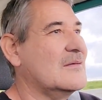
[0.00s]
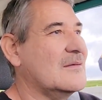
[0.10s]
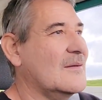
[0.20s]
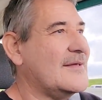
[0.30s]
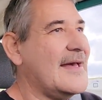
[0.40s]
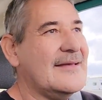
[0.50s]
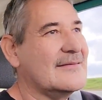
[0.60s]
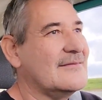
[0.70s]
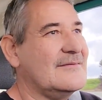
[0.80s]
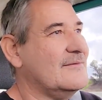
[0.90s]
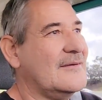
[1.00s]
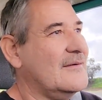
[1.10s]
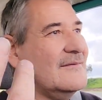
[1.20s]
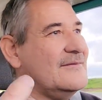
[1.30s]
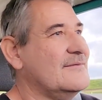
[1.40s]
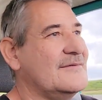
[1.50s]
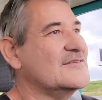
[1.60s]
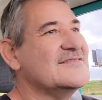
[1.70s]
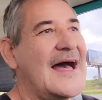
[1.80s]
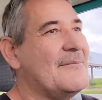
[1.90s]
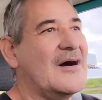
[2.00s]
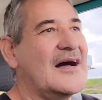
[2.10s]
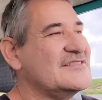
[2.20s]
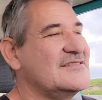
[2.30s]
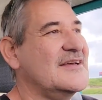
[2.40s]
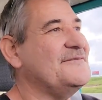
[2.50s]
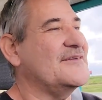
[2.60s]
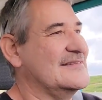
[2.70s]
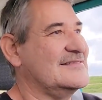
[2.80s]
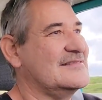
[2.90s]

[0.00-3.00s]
Okay? There's not much difference.